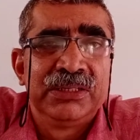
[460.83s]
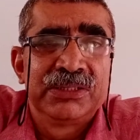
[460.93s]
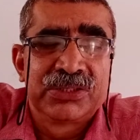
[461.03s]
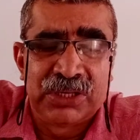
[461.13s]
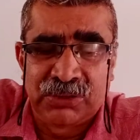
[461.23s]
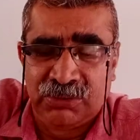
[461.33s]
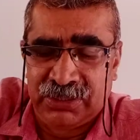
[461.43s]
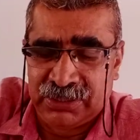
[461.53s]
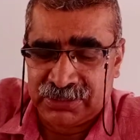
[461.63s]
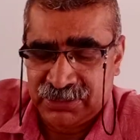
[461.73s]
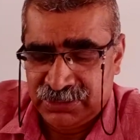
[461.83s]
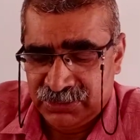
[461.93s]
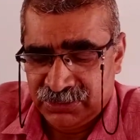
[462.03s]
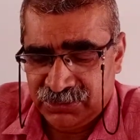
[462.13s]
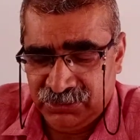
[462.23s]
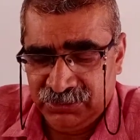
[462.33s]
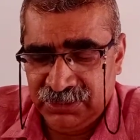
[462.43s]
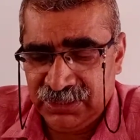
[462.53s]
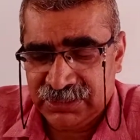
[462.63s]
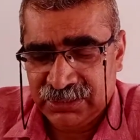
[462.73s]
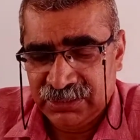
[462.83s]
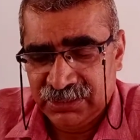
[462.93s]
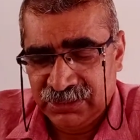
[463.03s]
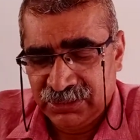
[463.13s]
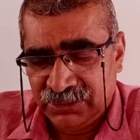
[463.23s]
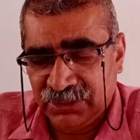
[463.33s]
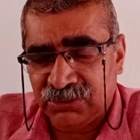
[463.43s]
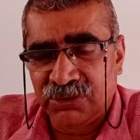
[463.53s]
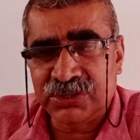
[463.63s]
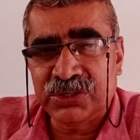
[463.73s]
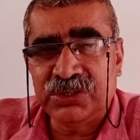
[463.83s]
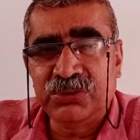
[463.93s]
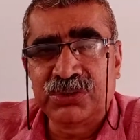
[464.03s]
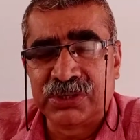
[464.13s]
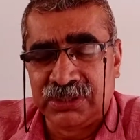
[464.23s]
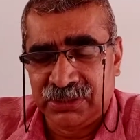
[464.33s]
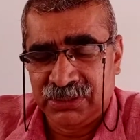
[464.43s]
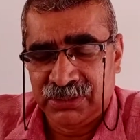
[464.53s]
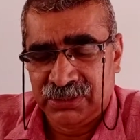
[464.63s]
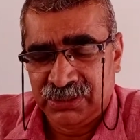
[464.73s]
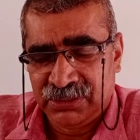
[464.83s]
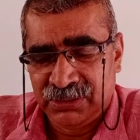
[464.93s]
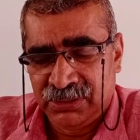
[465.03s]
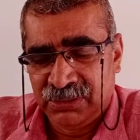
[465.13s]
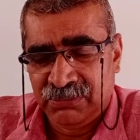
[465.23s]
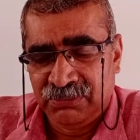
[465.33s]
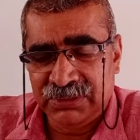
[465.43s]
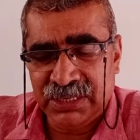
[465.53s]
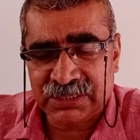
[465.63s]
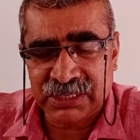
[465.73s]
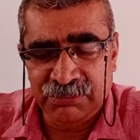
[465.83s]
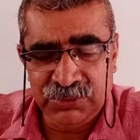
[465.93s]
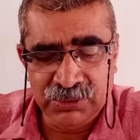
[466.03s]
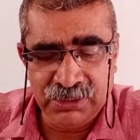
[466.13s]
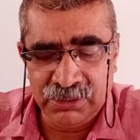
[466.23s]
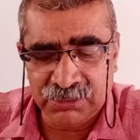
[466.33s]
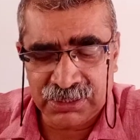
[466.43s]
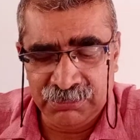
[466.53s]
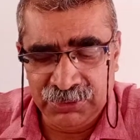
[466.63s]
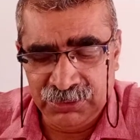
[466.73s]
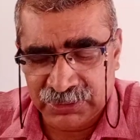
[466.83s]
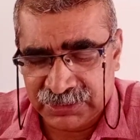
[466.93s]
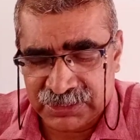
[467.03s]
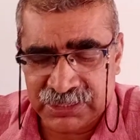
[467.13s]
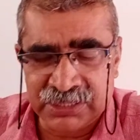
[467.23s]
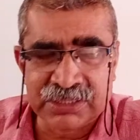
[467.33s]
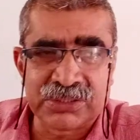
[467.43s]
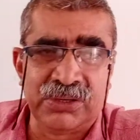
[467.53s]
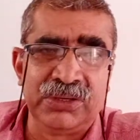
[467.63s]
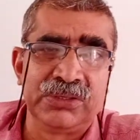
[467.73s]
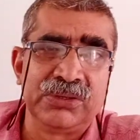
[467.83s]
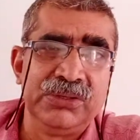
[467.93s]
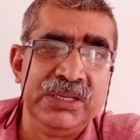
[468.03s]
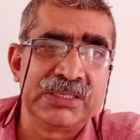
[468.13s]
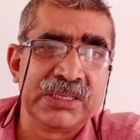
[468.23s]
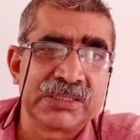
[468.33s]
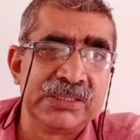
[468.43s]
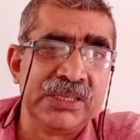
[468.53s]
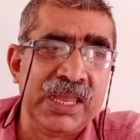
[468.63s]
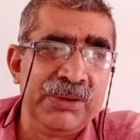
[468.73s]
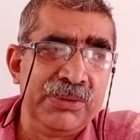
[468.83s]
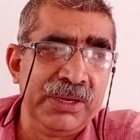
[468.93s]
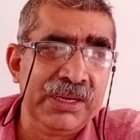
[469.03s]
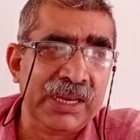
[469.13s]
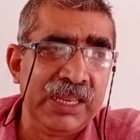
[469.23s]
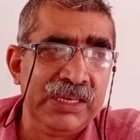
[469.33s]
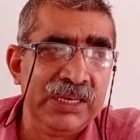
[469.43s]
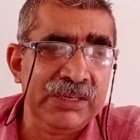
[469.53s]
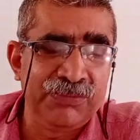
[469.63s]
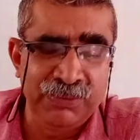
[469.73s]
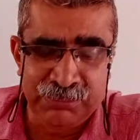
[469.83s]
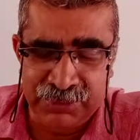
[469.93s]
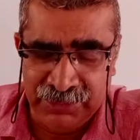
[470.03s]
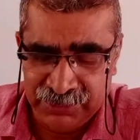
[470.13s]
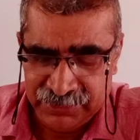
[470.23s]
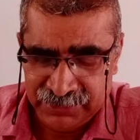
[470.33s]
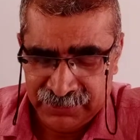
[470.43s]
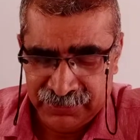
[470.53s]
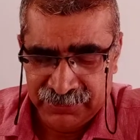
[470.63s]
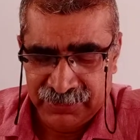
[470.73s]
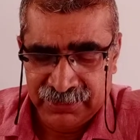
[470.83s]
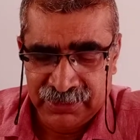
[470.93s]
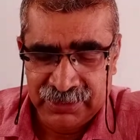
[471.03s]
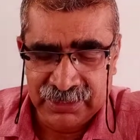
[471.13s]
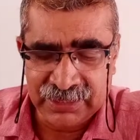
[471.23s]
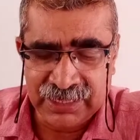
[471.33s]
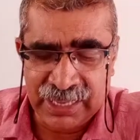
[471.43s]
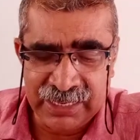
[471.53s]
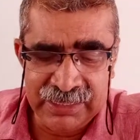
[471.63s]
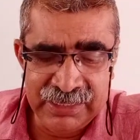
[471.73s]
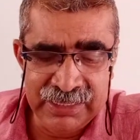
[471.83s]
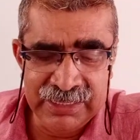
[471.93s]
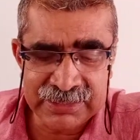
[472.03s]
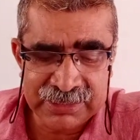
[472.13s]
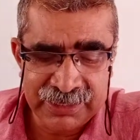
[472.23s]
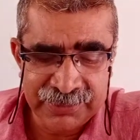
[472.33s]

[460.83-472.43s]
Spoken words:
secularism. So thus the constitution, which has come into existence on 26th January 1950, guarantees